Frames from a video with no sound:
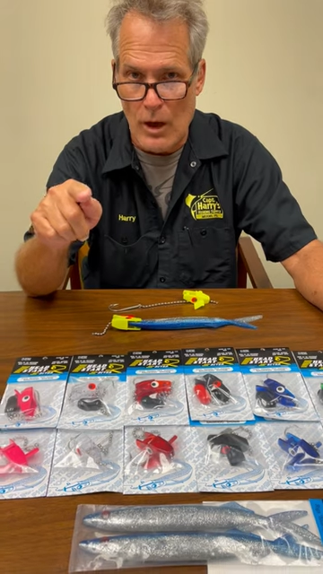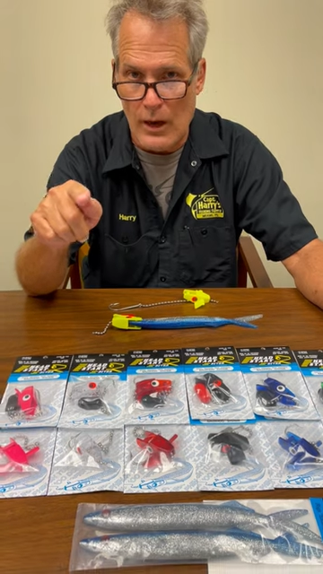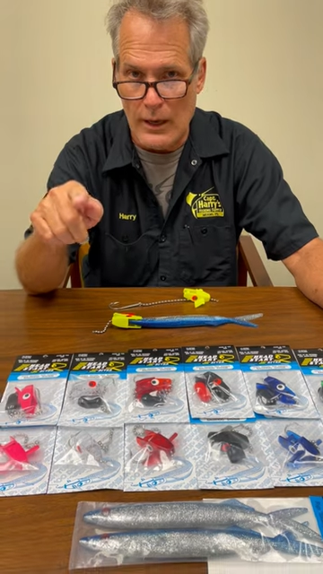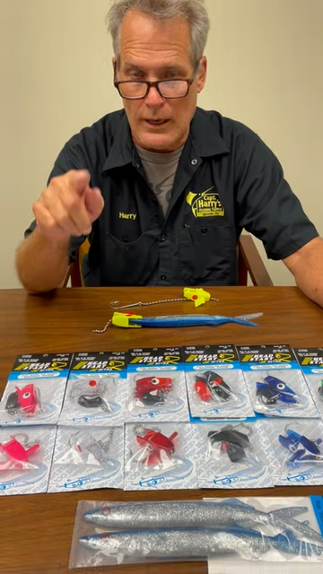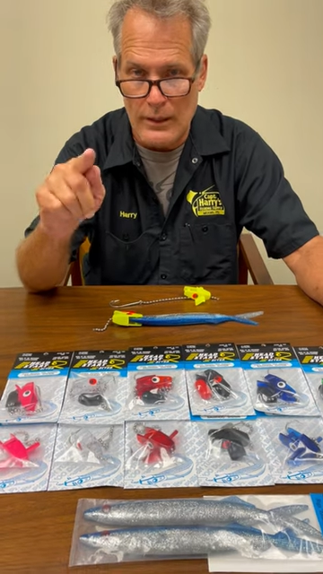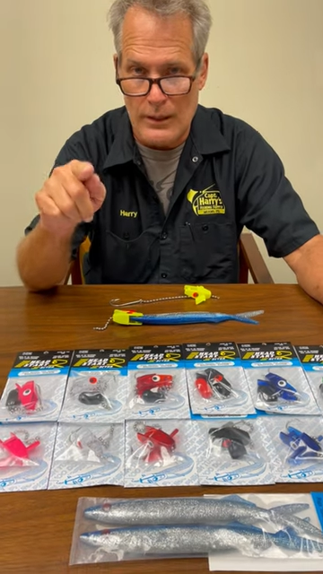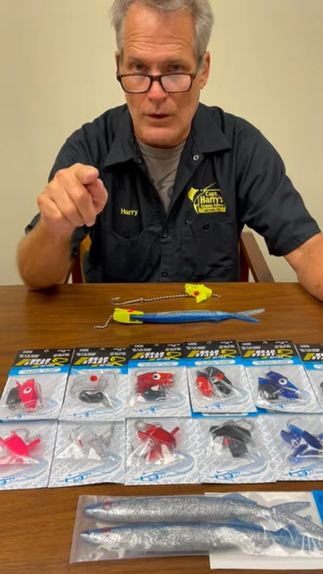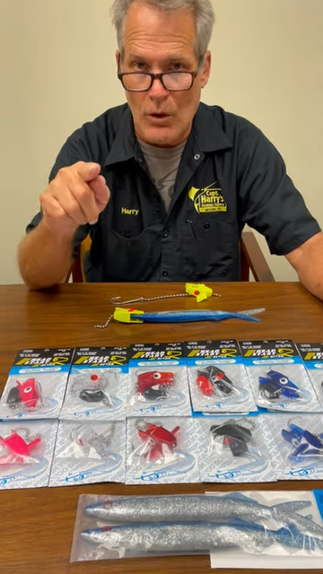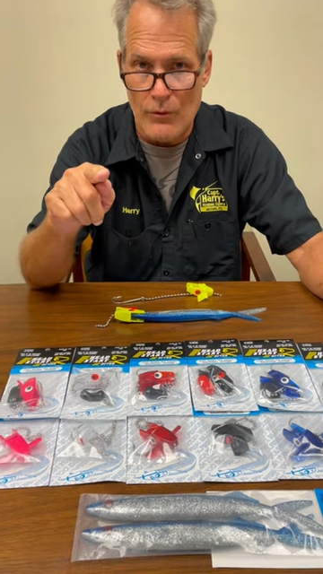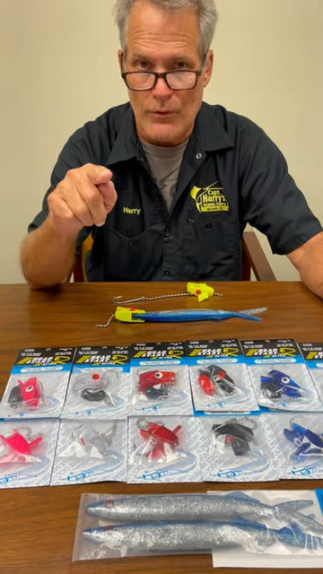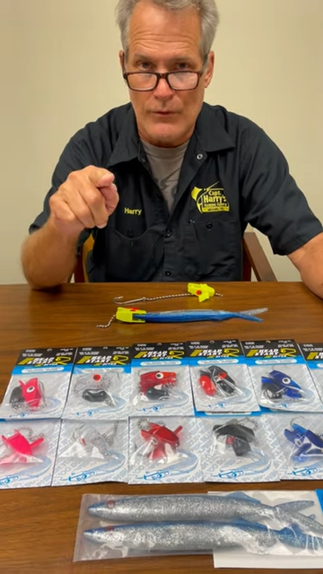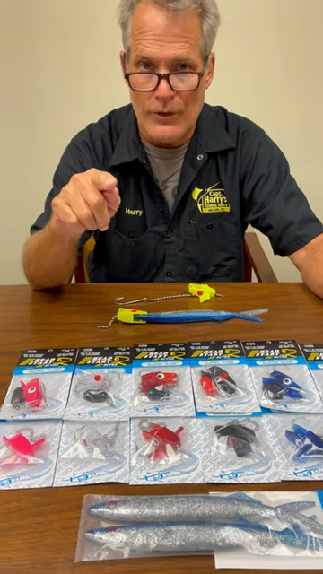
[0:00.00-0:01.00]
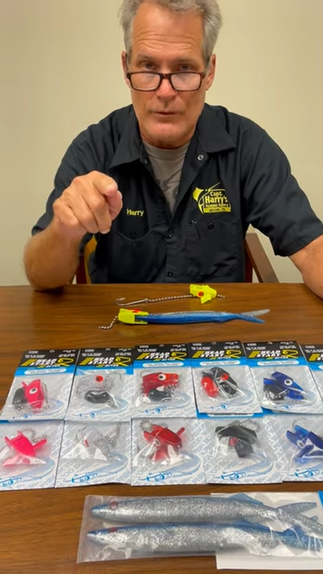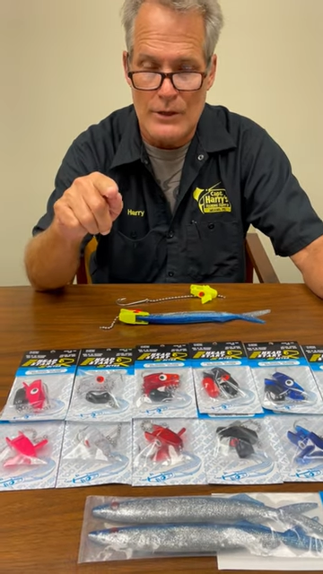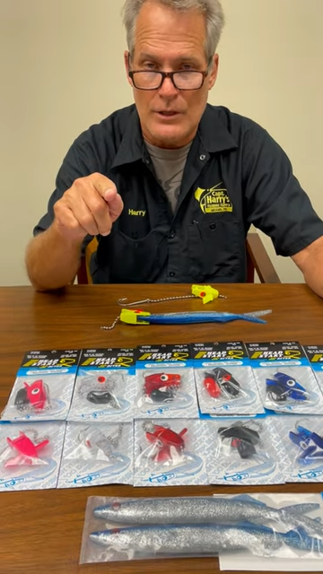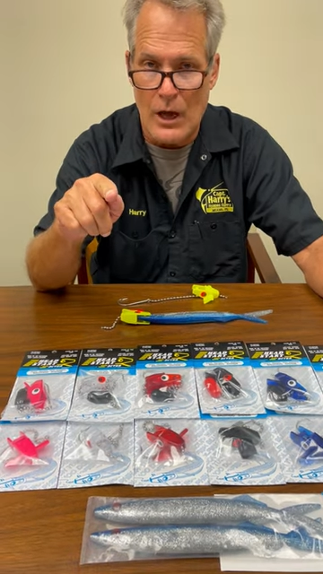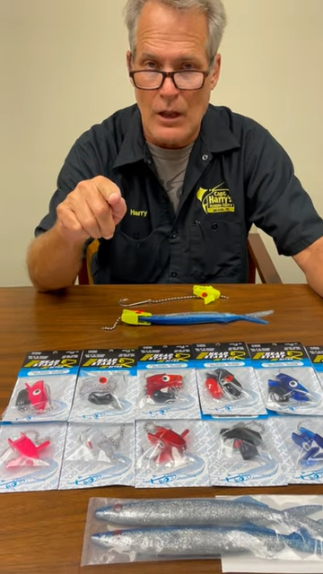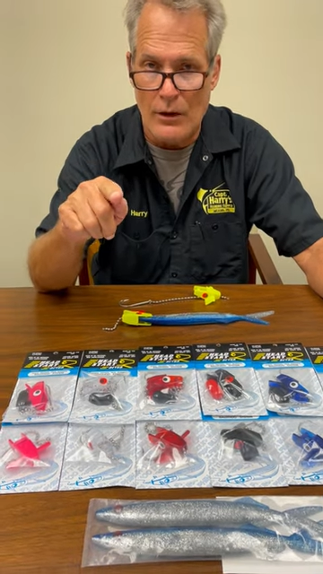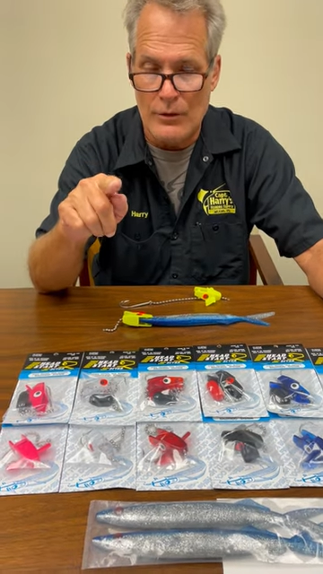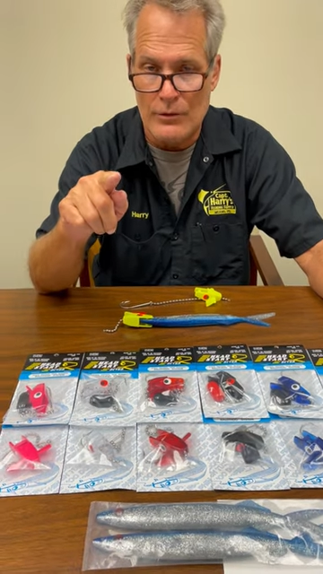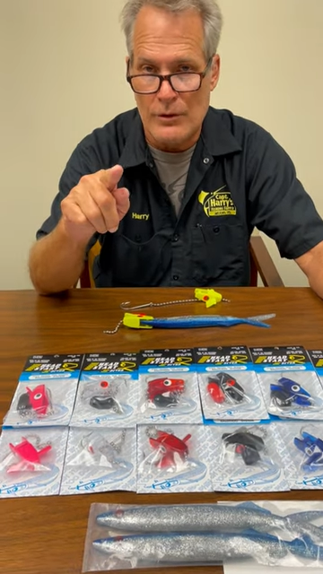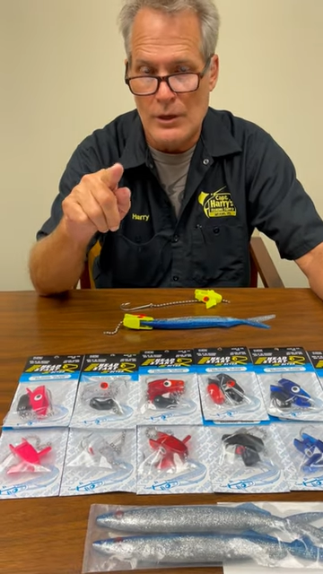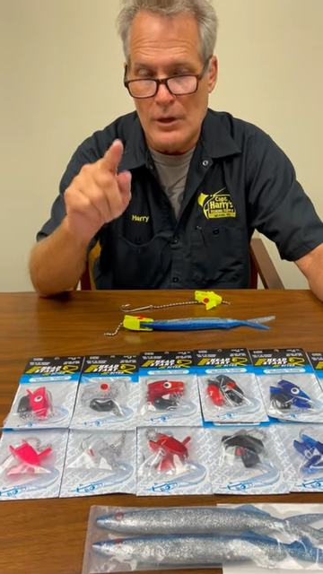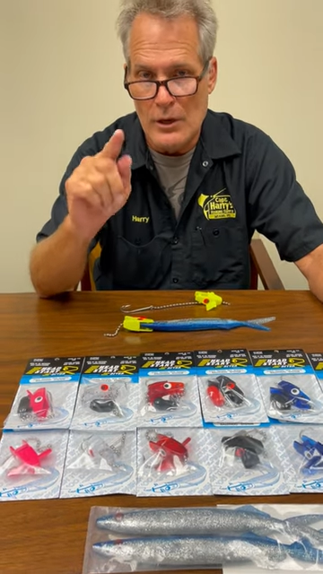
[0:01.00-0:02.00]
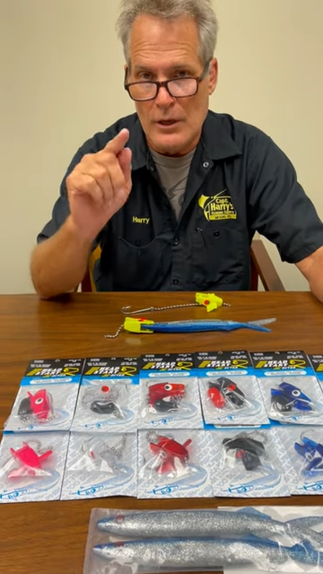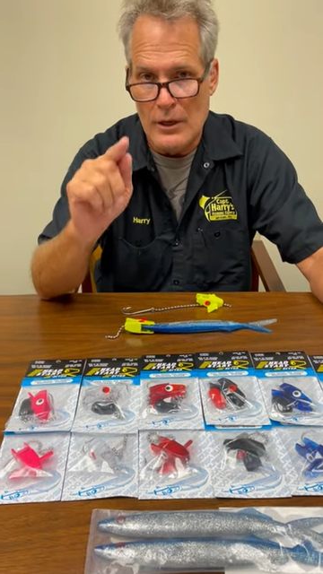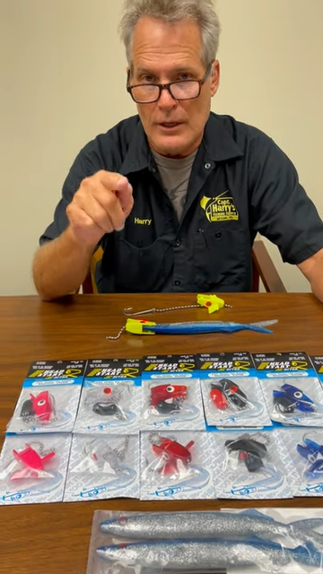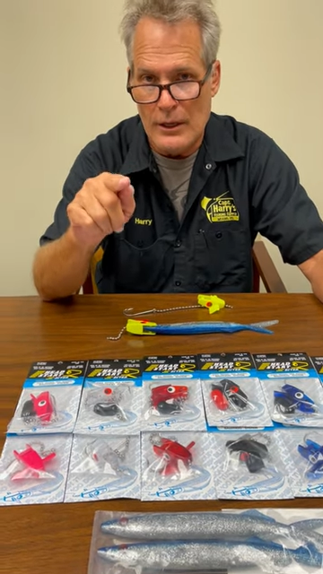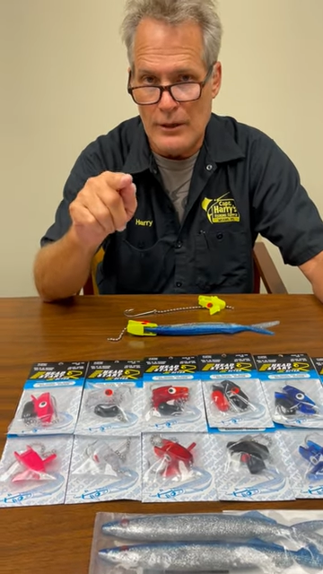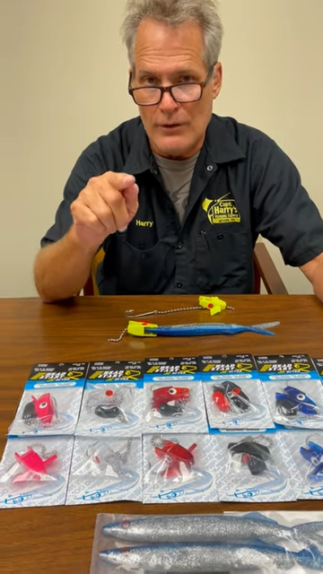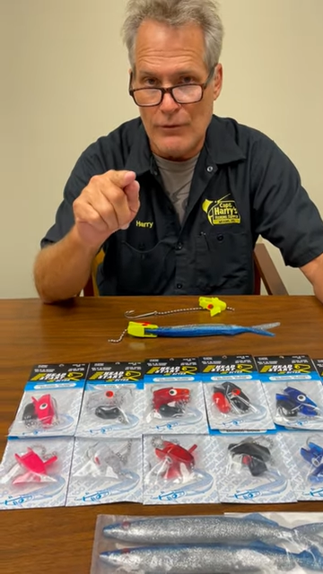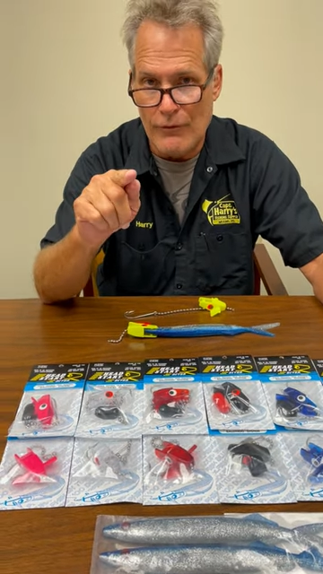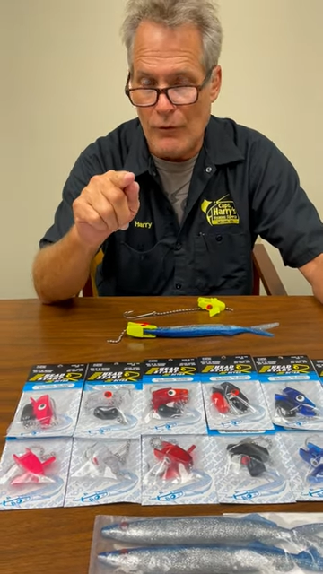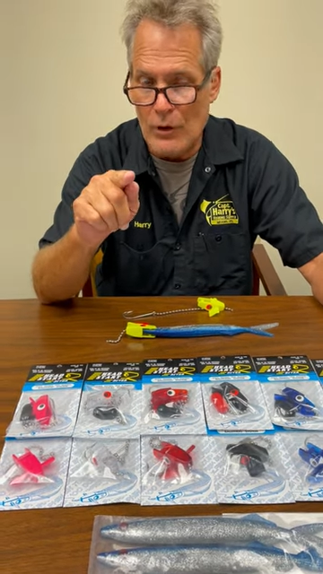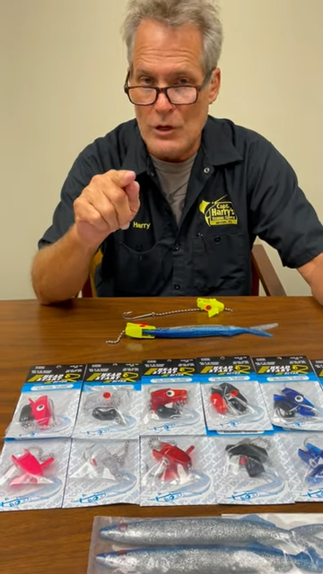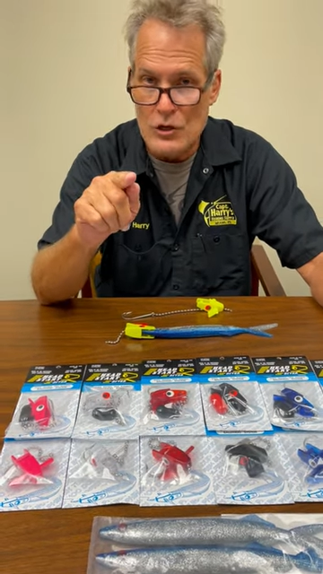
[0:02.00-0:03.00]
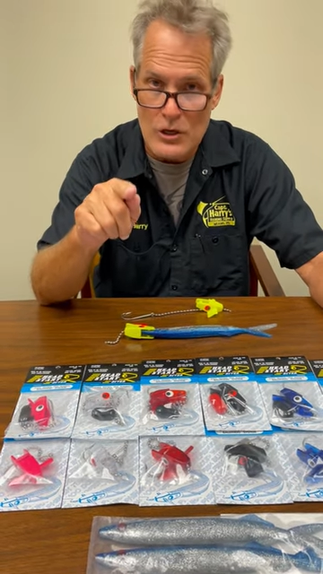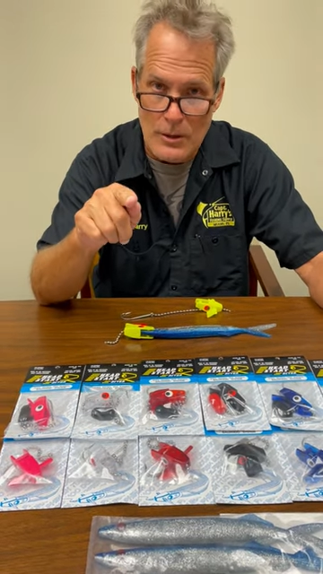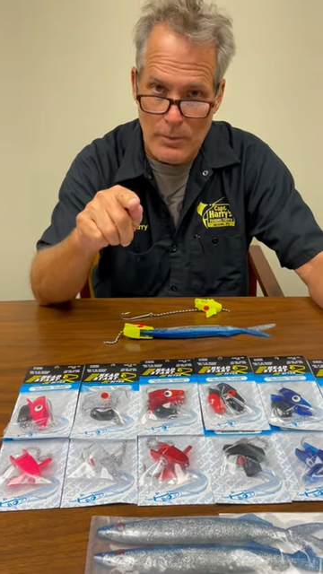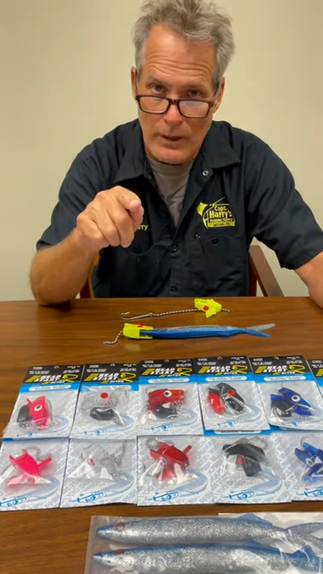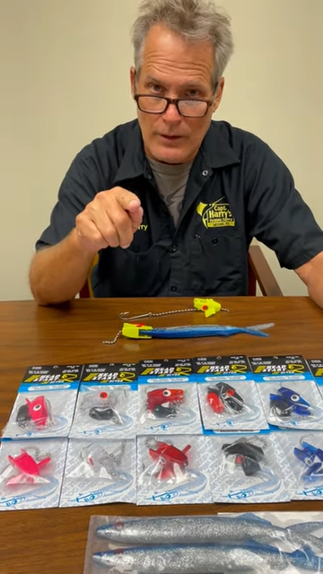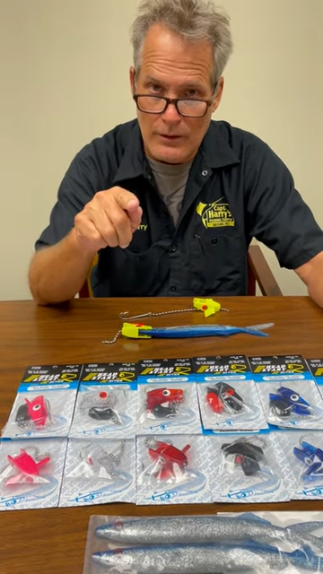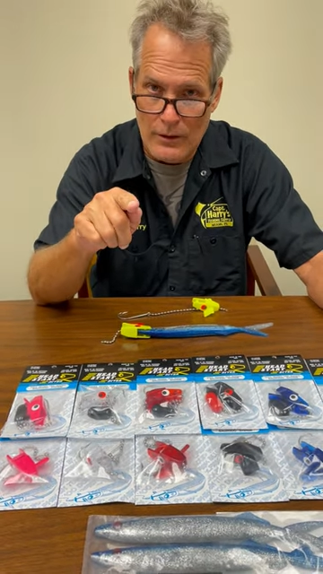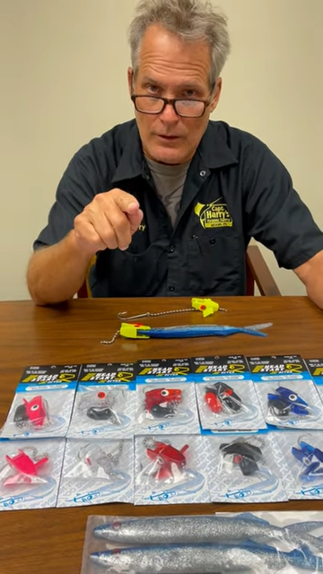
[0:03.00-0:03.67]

on, anything over $50, it's free shipping.